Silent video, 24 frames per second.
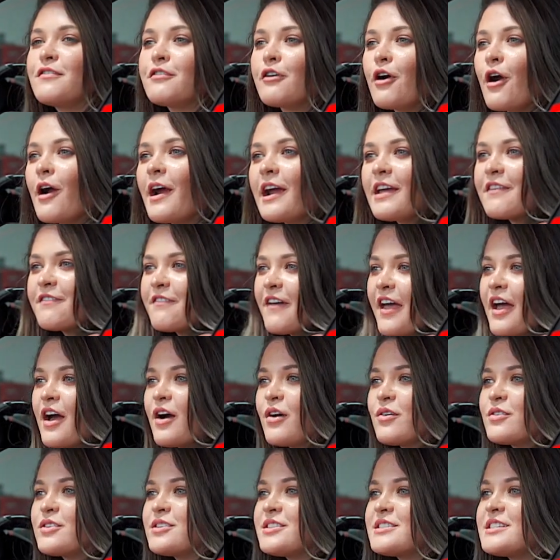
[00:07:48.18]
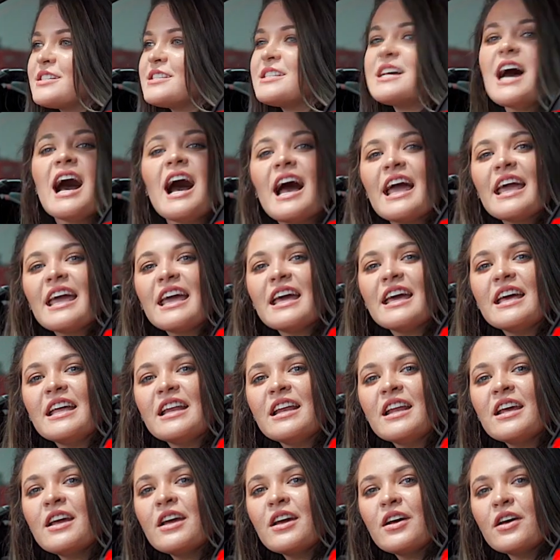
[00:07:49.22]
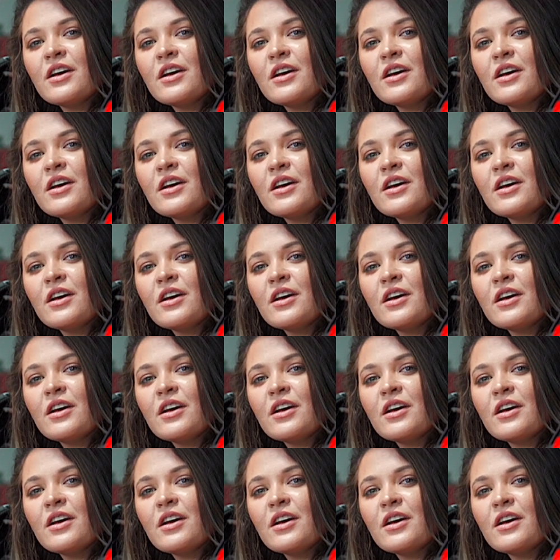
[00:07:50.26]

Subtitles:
Ferrari found to tie in